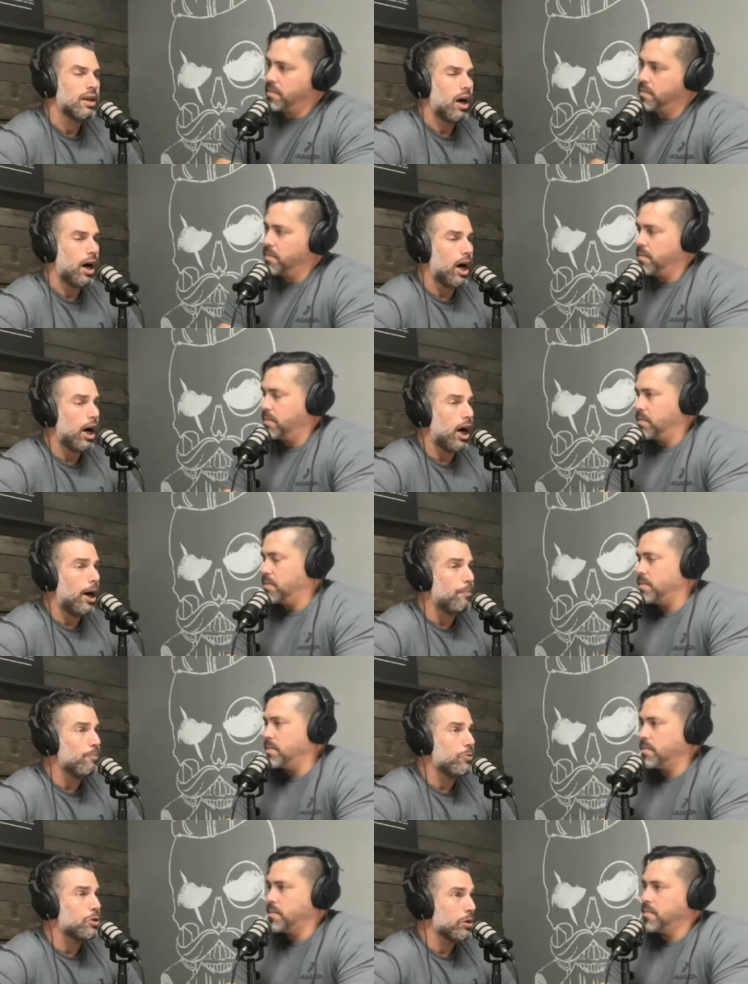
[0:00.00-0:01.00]
Speaker 1: Uh,
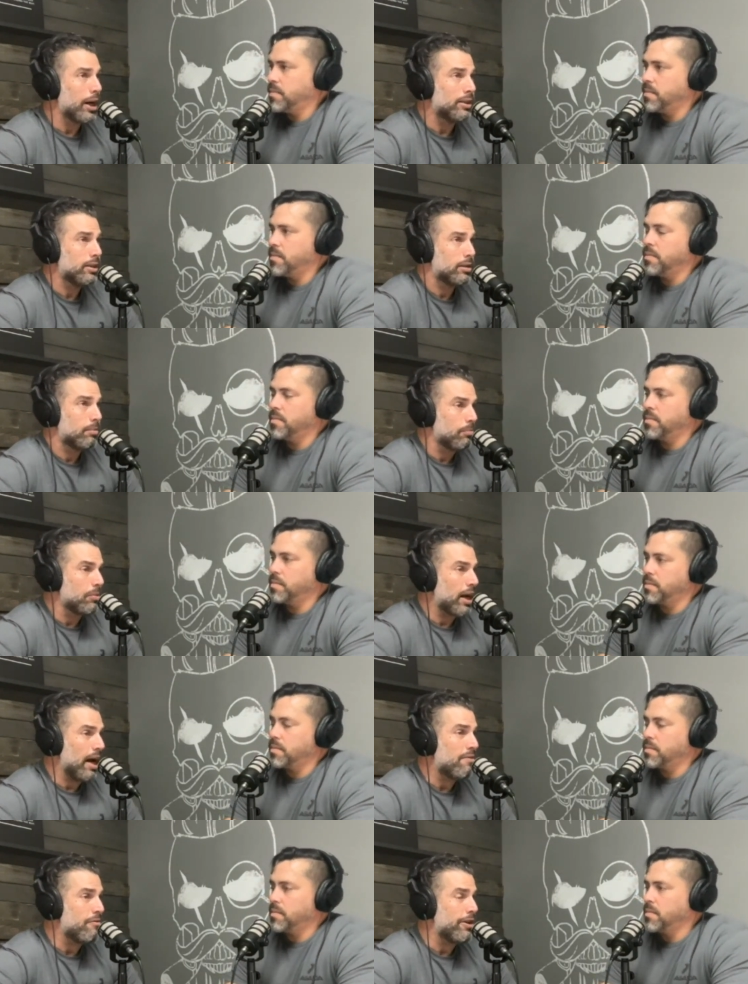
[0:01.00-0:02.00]
so that's
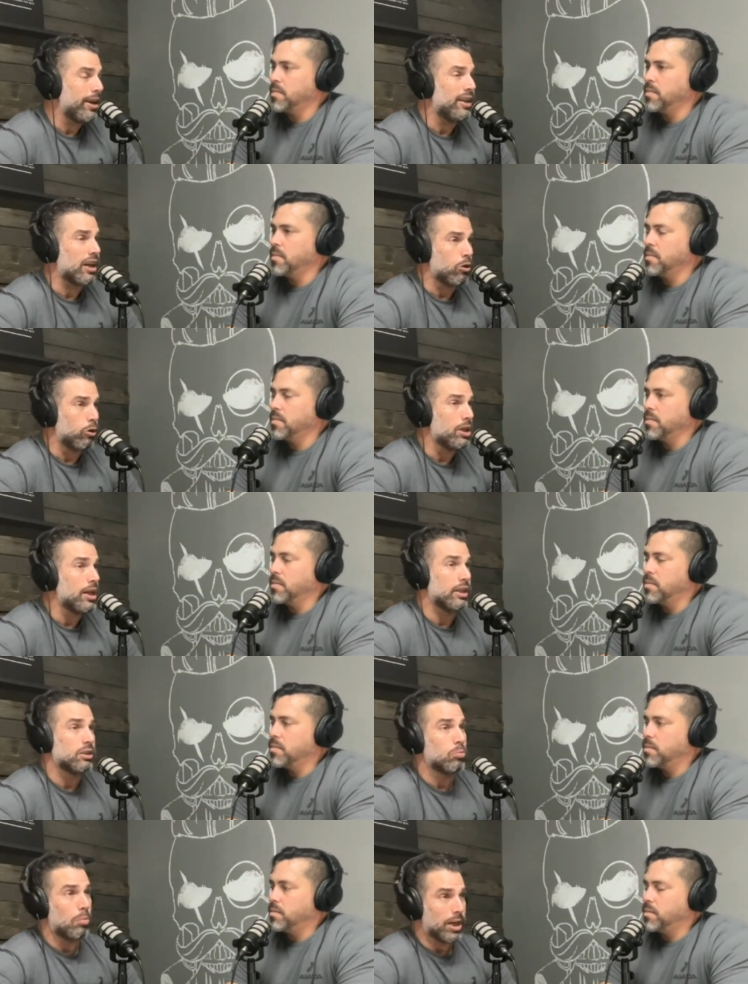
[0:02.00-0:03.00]
I feel like I don't need
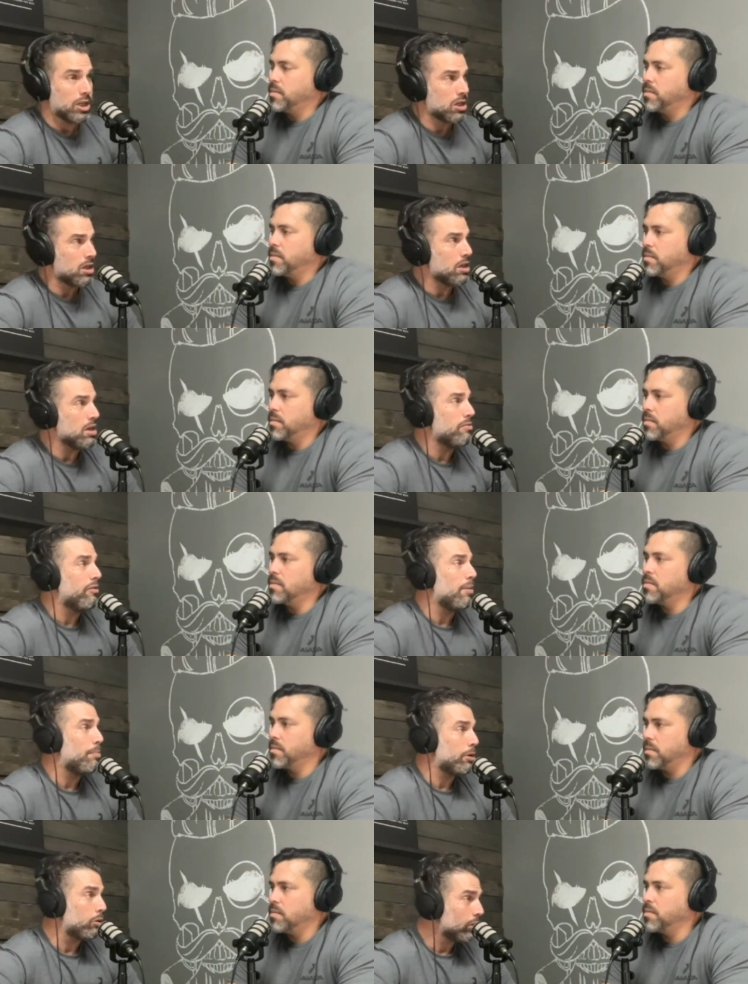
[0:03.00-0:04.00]
as much if I
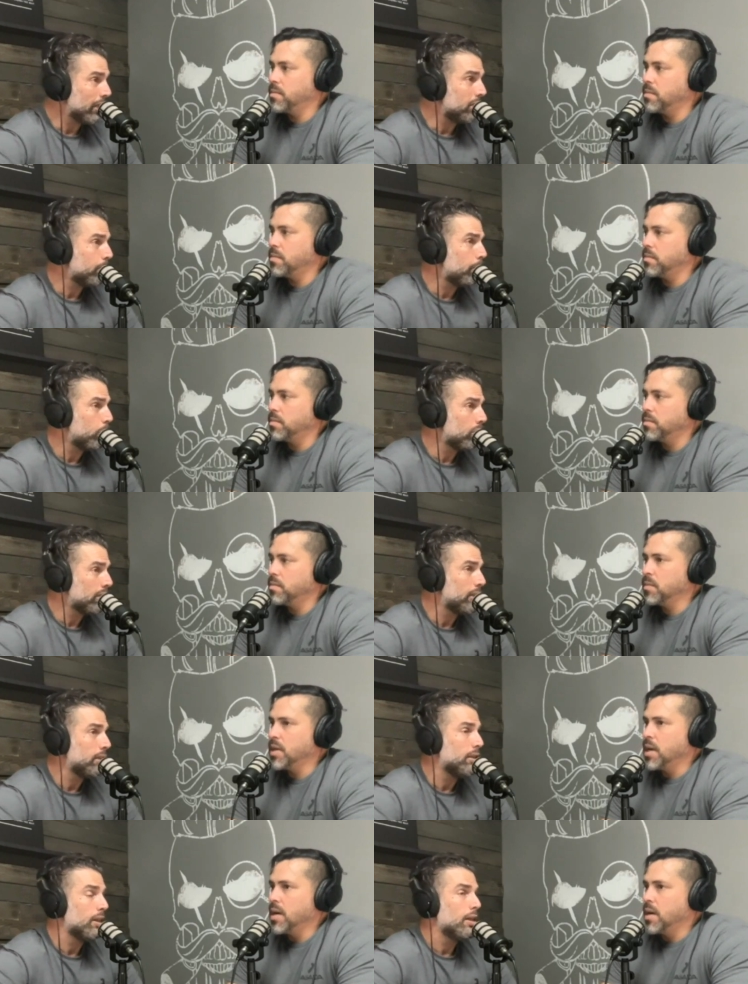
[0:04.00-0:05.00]
prioritize protein.
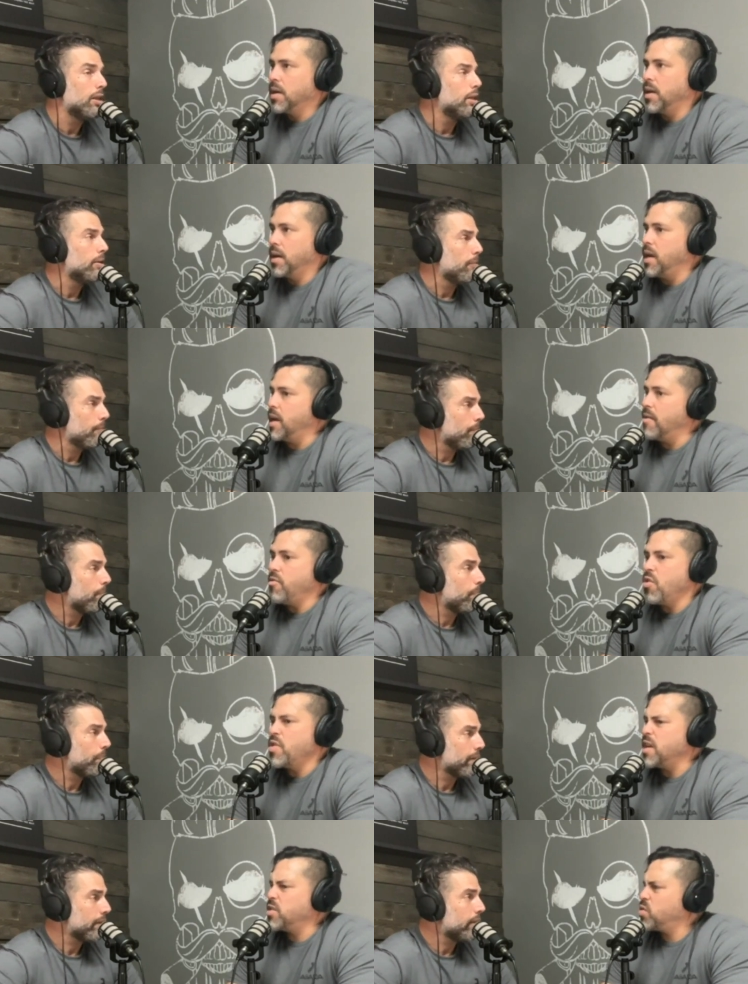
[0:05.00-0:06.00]
Speaker 2: And I've heard
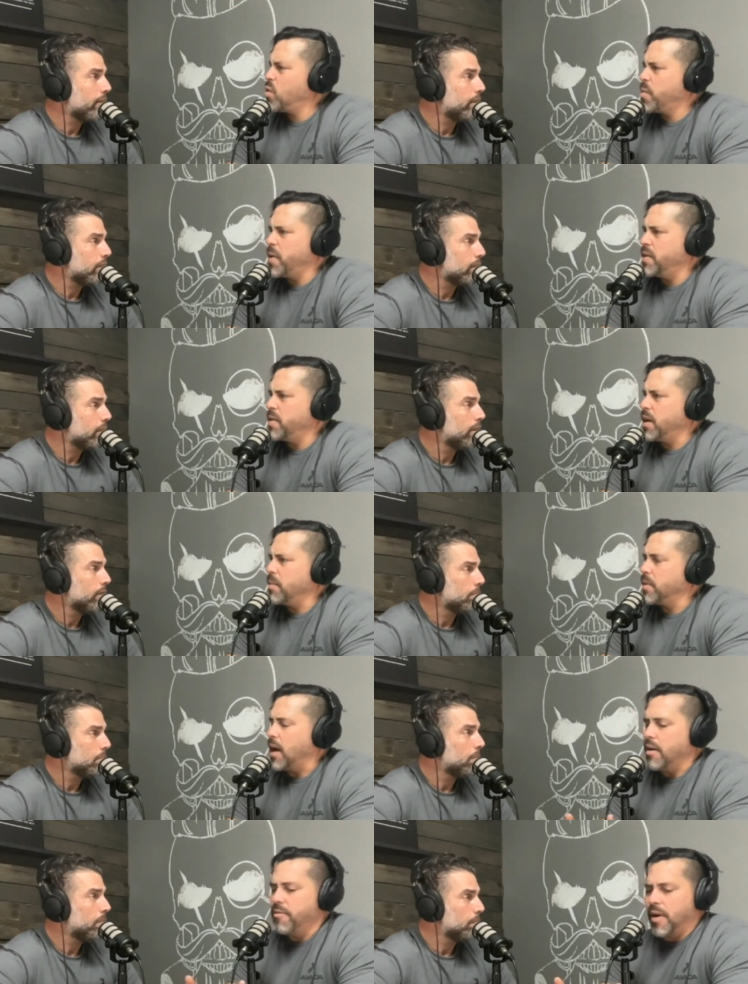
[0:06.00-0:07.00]
that so many times.
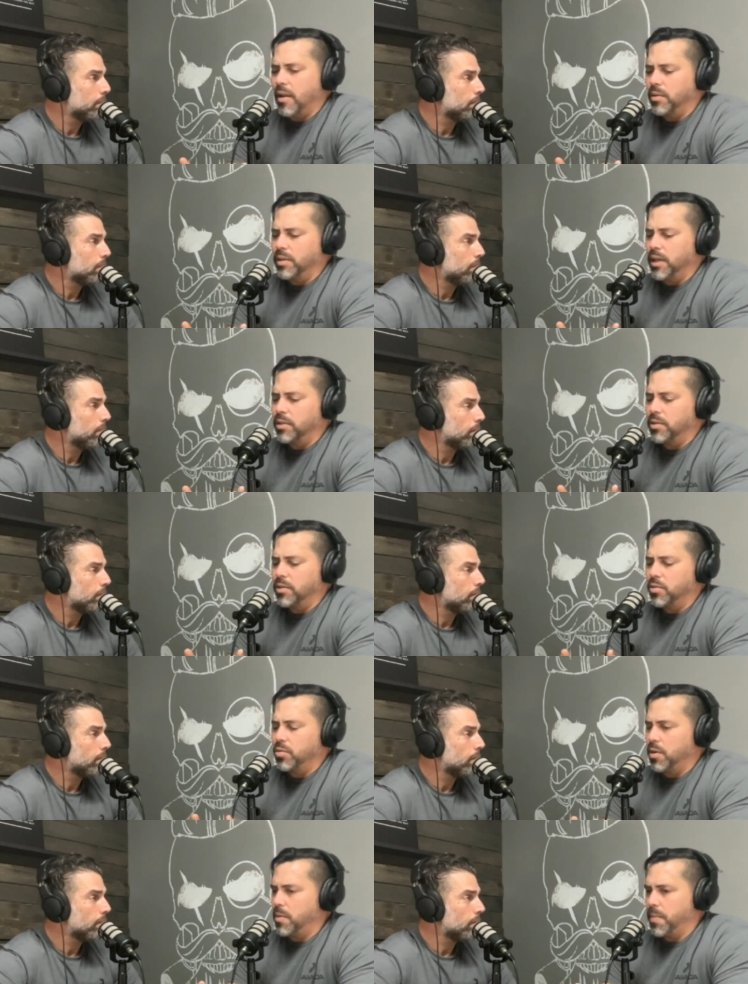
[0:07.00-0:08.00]
I follow Dr.
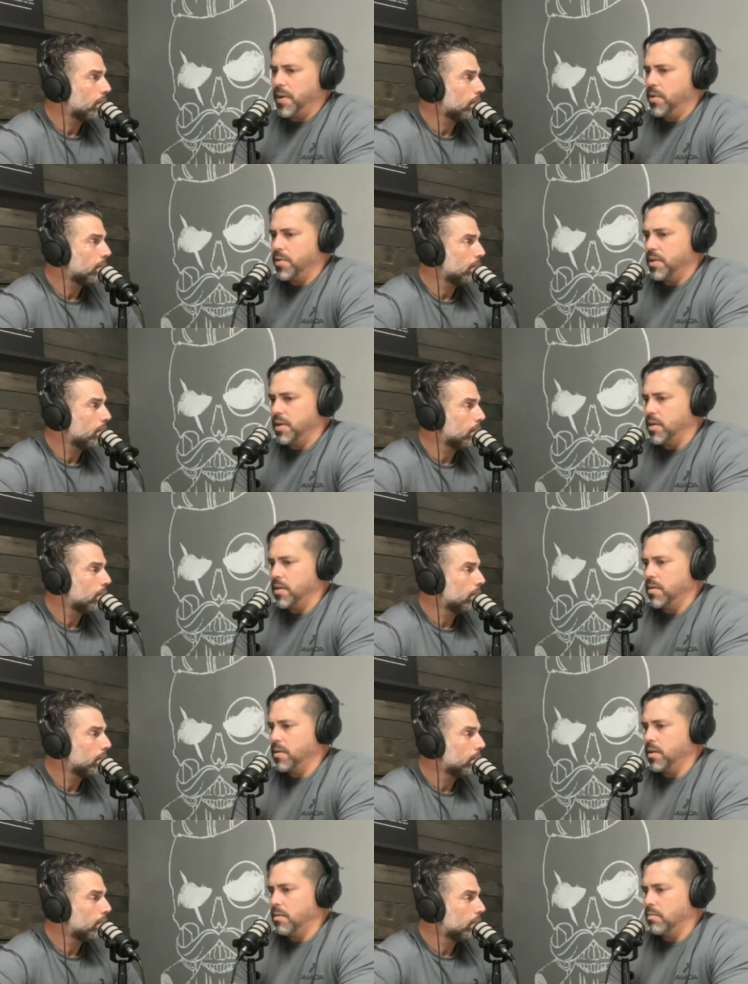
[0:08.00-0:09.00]
Jordan Peterson
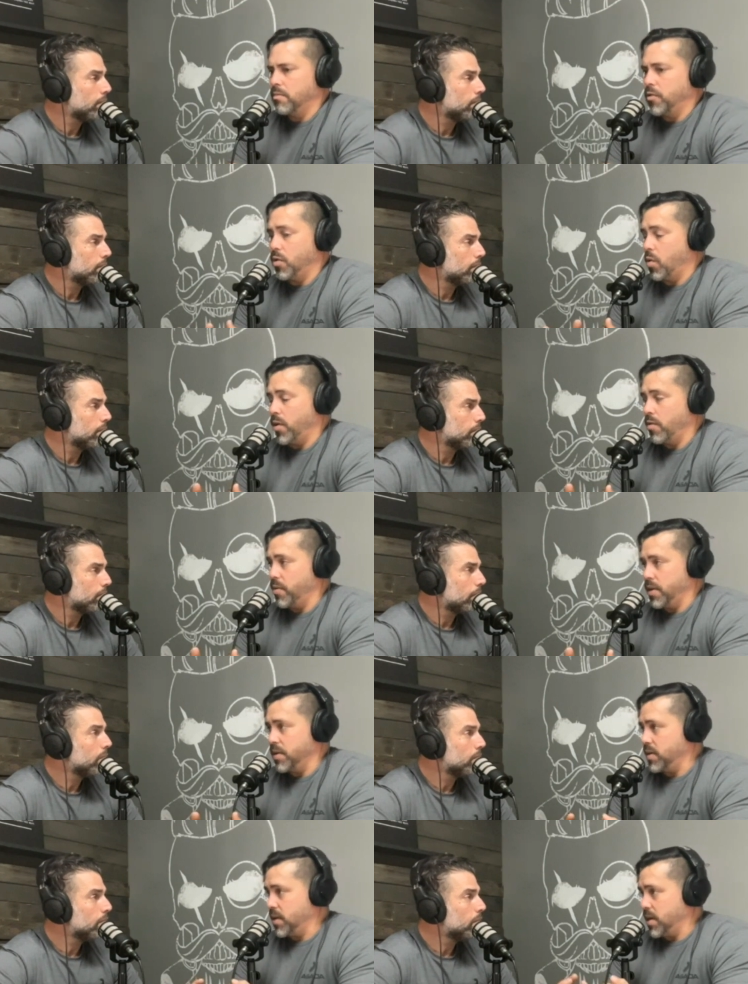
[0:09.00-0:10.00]
um, for no other
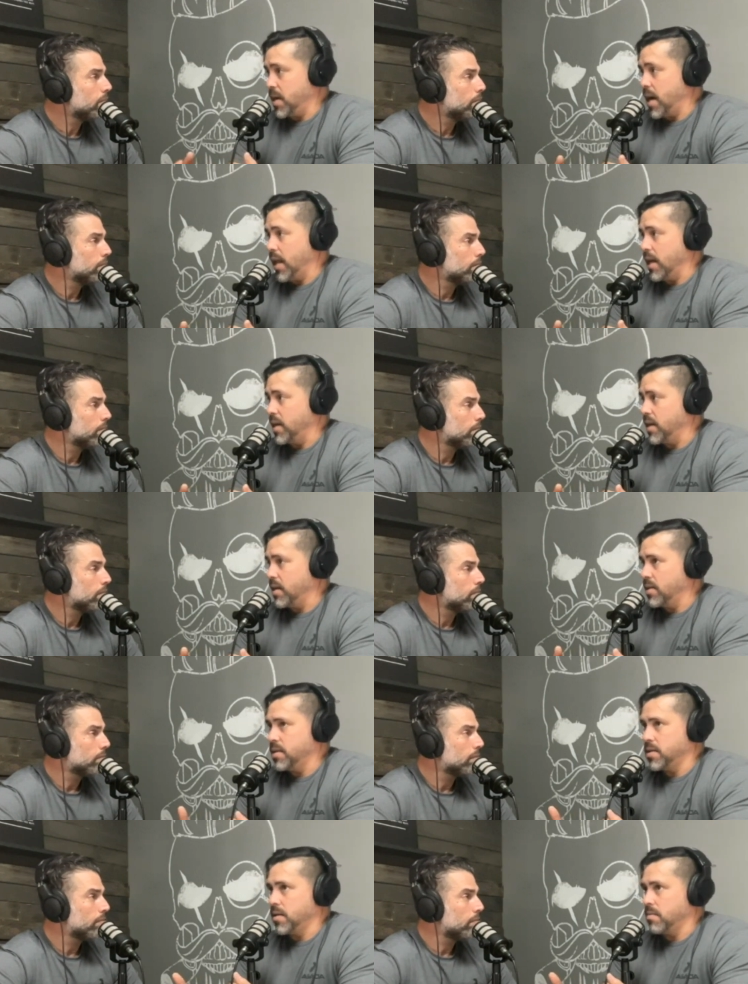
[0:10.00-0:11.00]
reason than I like
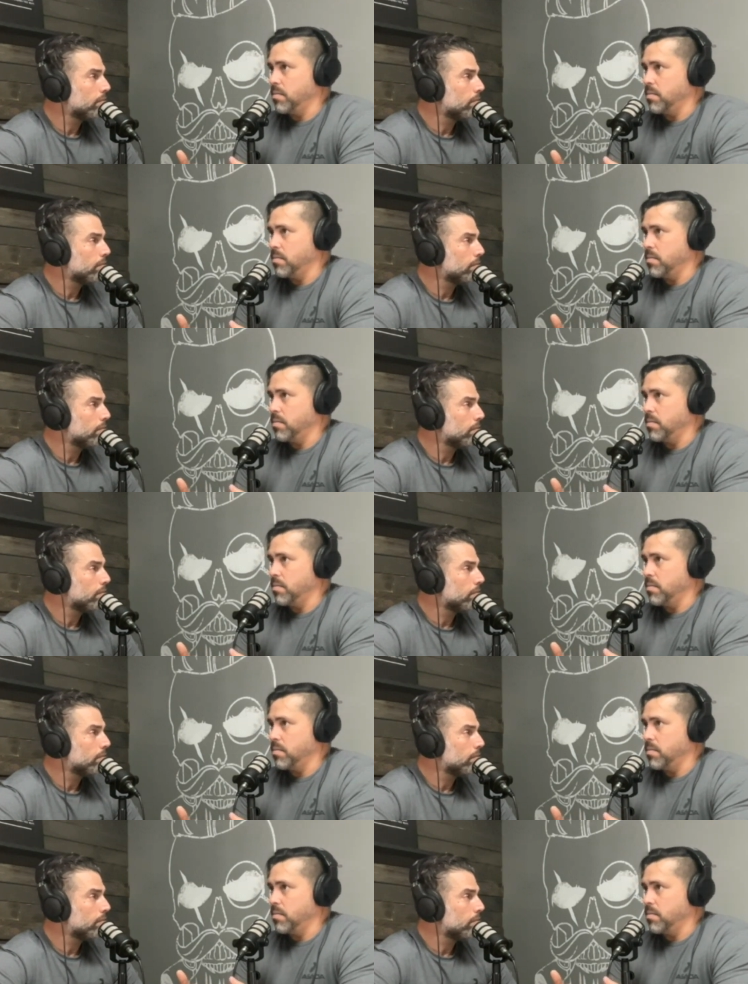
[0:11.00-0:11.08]
his uh,